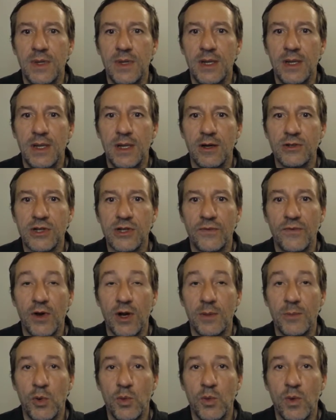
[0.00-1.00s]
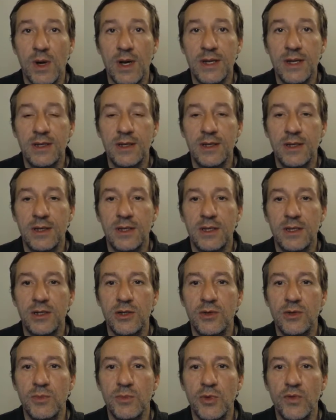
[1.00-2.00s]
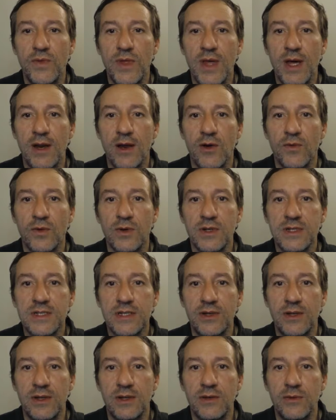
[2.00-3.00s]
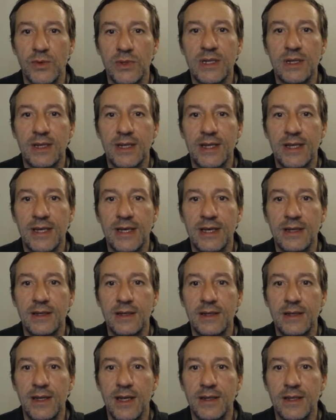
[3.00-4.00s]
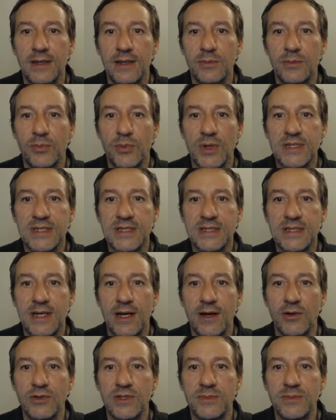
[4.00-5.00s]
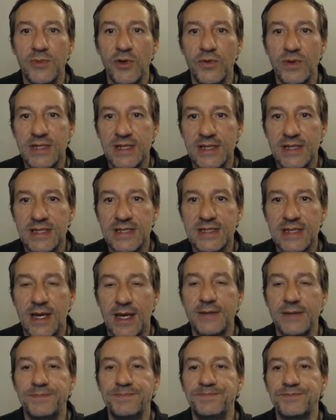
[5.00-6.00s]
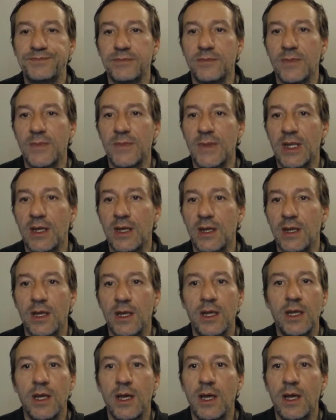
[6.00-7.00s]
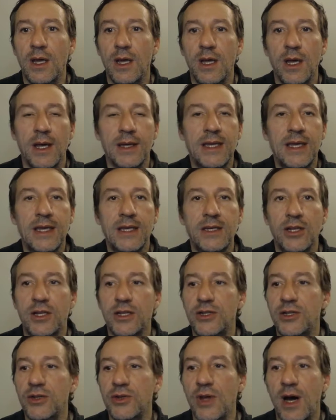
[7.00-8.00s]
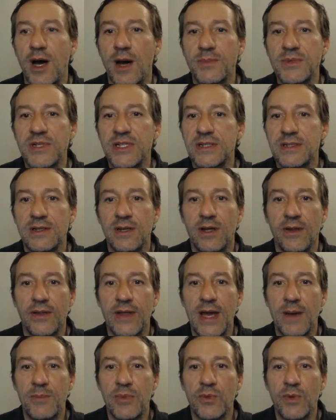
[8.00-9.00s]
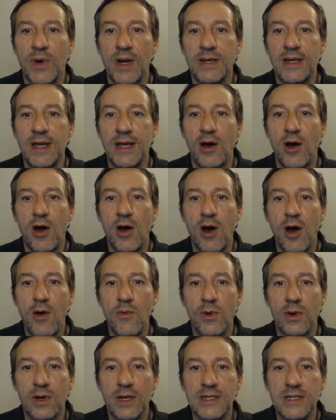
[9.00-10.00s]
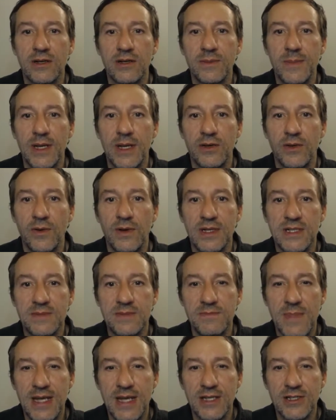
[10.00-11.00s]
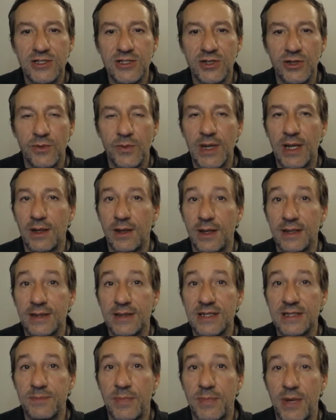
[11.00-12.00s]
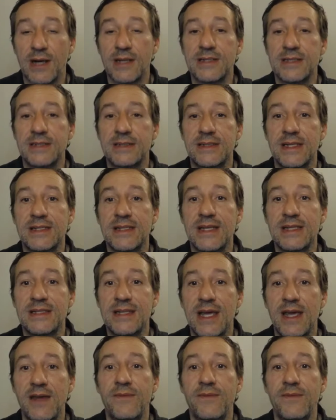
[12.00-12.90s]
Here's our variable 1. You move that over, so you would click it and then press this arrow to move it to this side. Again, you could do the options and all that, but right now all we're concerned about doing is making sure that we click this box that says save